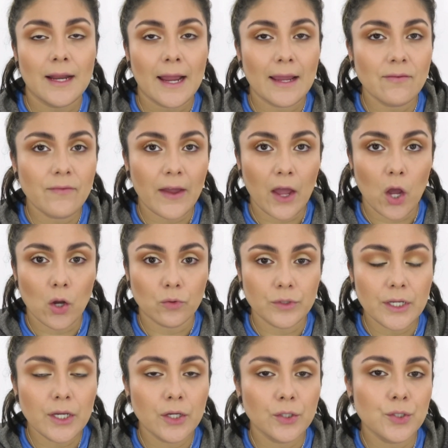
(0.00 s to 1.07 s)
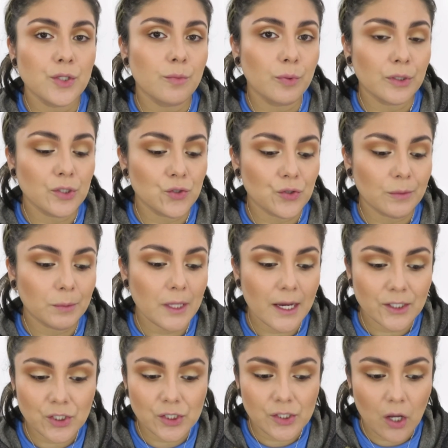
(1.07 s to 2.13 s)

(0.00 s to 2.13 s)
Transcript: that I found to put strip lashes